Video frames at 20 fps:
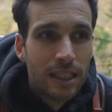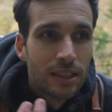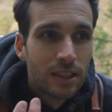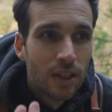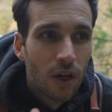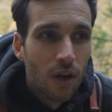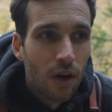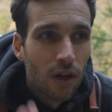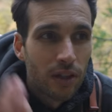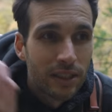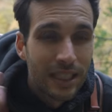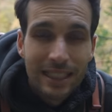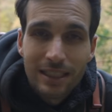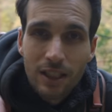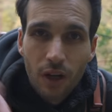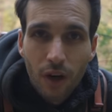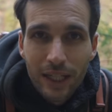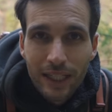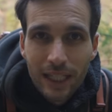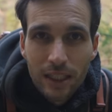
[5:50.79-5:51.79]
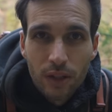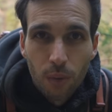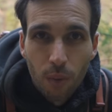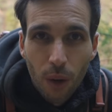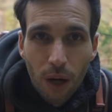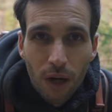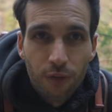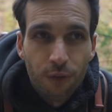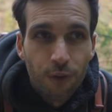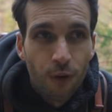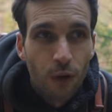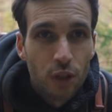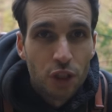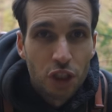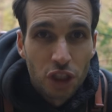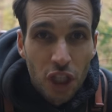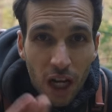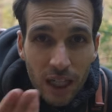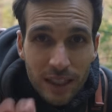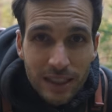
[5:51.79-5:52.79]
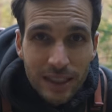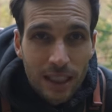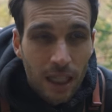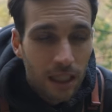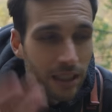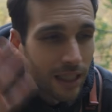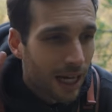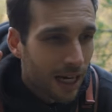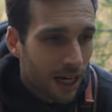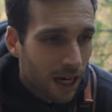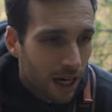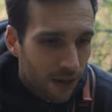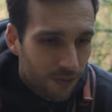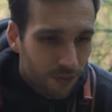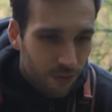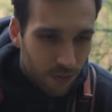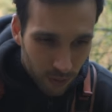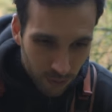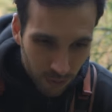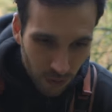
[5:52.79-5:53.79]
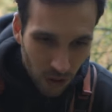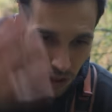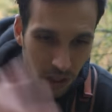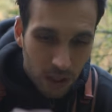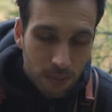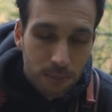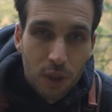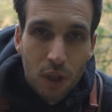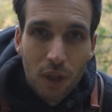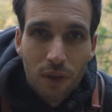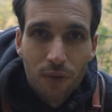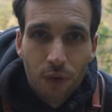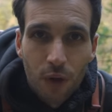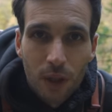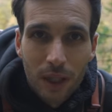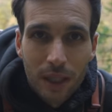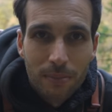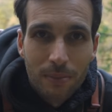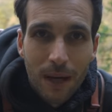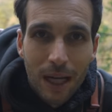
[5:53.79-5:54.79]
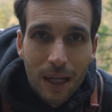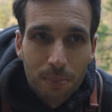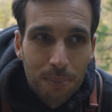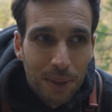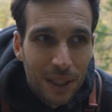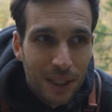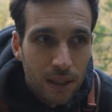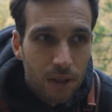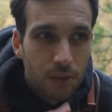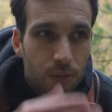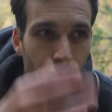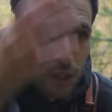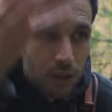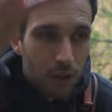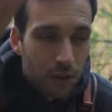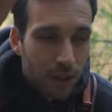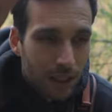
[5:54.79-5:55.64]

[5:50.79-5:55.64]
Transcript: So that's how I get the waterfall shots that are very beautiful in my opinion, where you